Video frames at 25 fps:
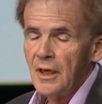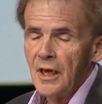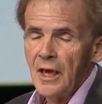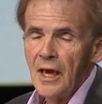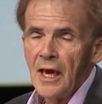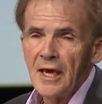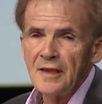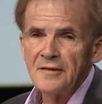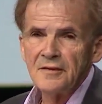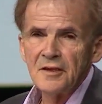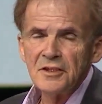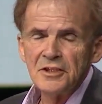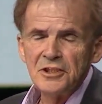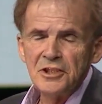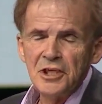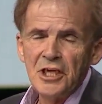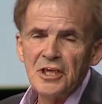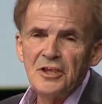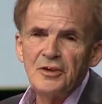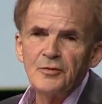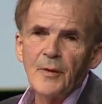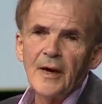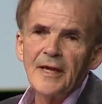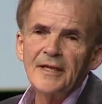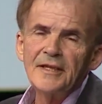At the
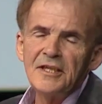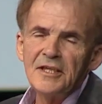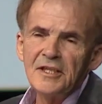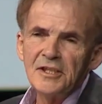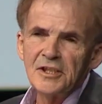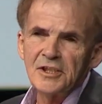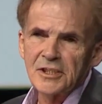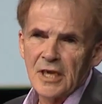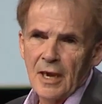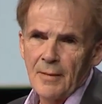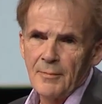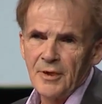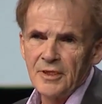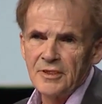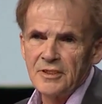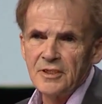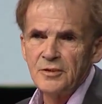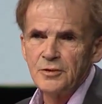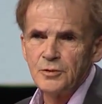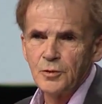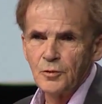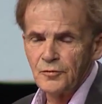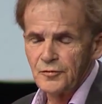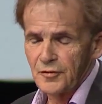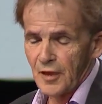G20 summit in
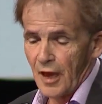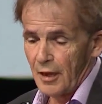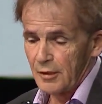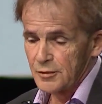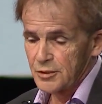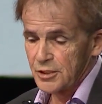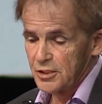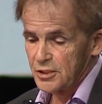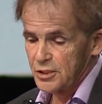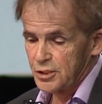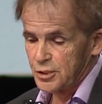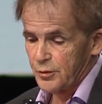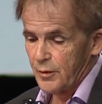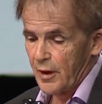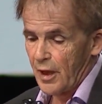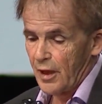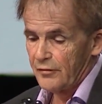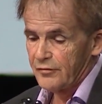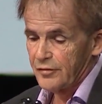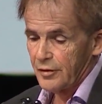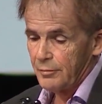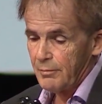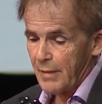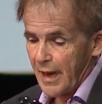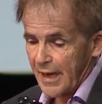
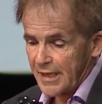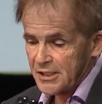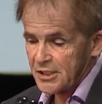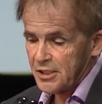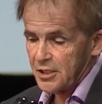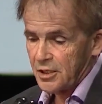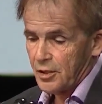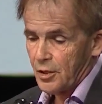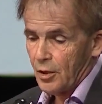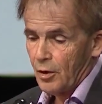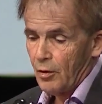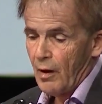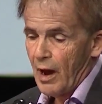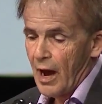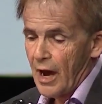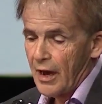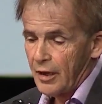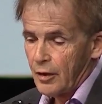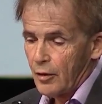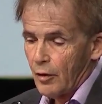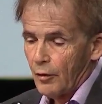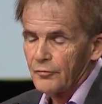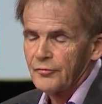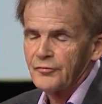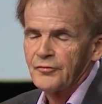2012 in Mexico, I
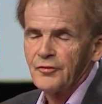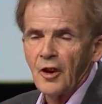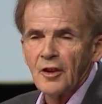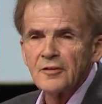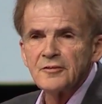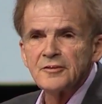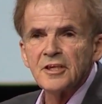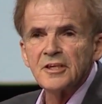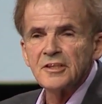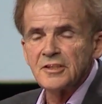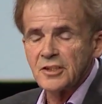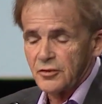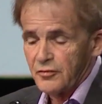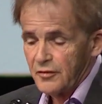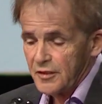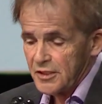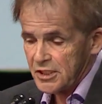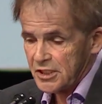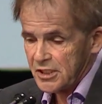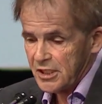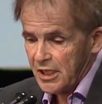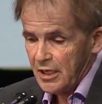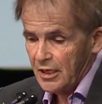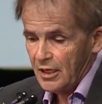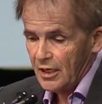confronted
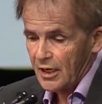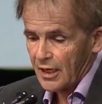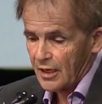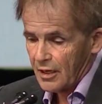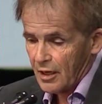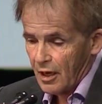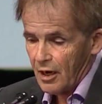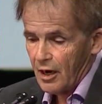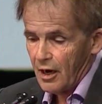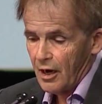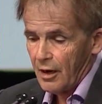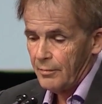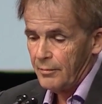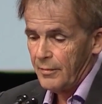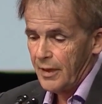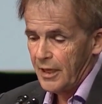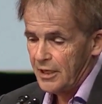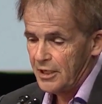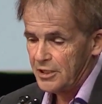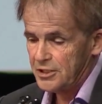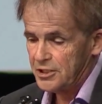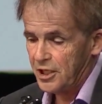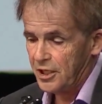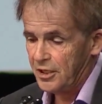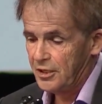Christine Lagarde,
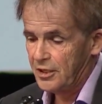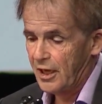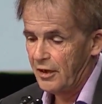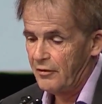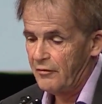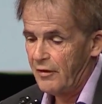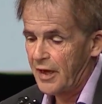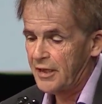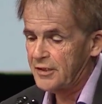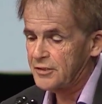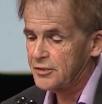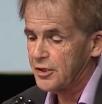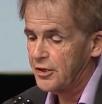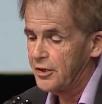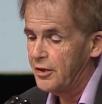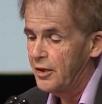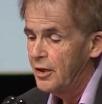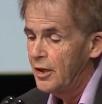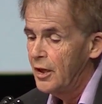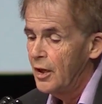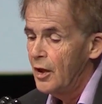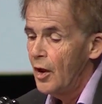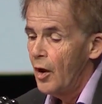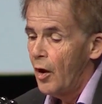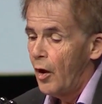managing director
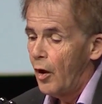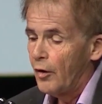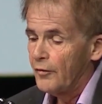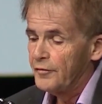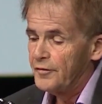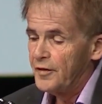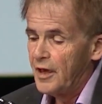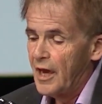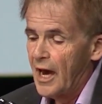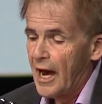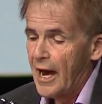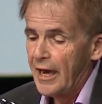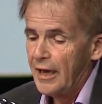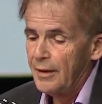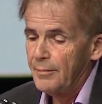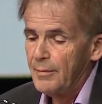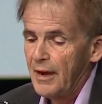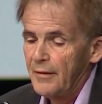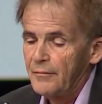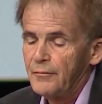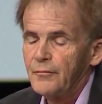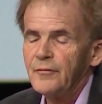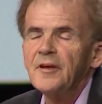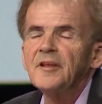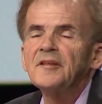of the
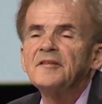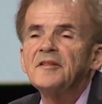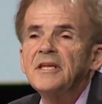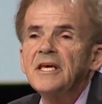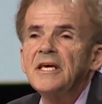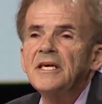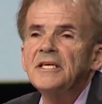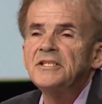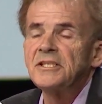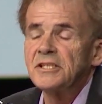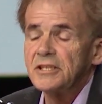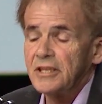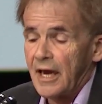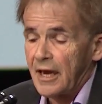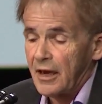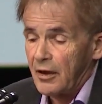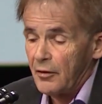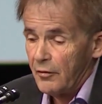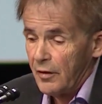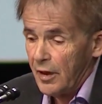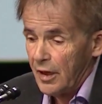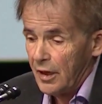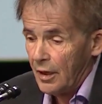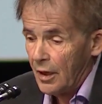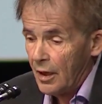IMF, with these
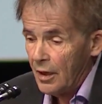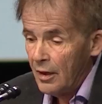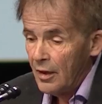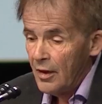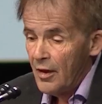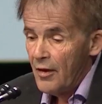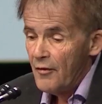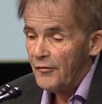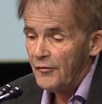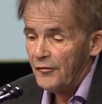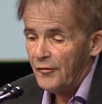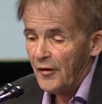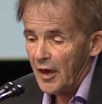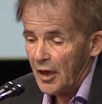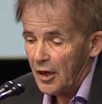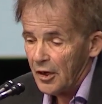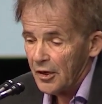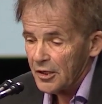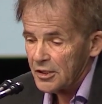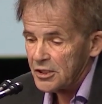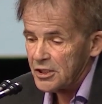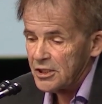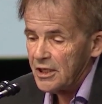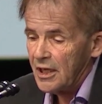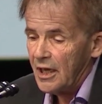staggering
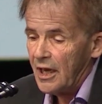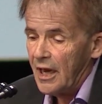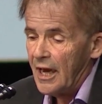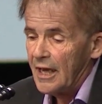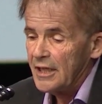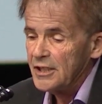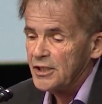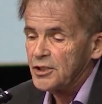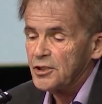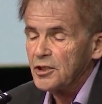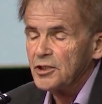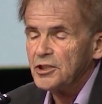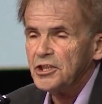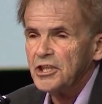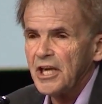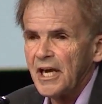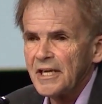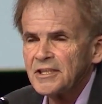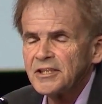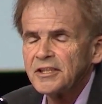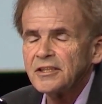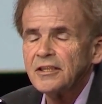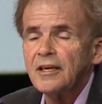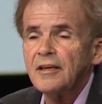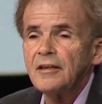figures and
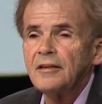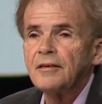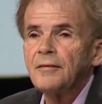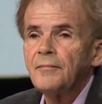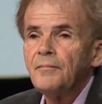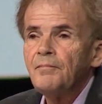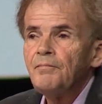suggested